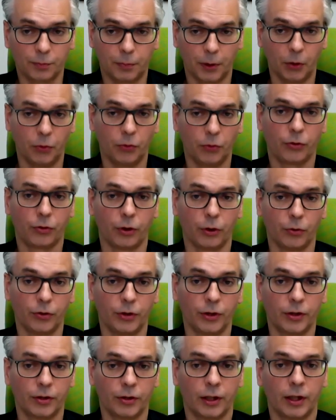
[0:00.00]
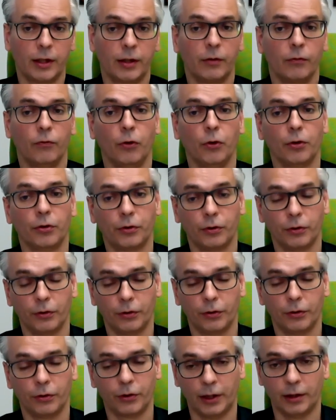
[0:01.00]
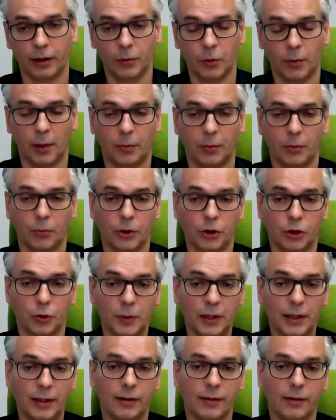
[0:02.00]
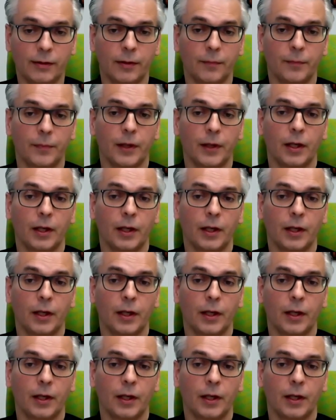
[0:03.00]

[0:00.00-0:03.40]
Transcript: both doses versus adalimumab, which means